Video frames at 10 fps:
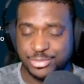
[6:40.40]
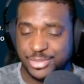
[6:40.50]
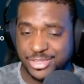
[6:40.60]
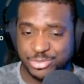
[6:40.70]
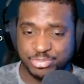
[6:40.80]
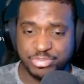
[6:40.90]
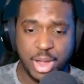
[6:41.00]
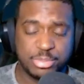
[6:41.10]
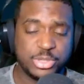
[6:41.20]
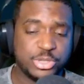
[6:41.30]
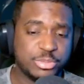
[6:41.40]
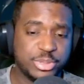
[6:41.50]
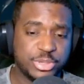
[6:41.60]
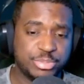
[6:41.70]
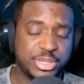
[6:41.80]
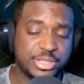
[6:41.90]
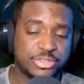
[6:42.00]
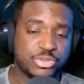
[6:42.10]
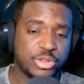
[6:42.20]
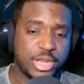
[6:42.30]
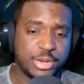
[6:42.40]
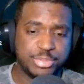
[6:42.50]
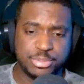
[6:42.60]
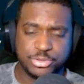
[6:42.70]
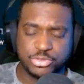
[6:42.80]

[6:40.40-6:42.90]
is probably going to be appealing to a lot of people.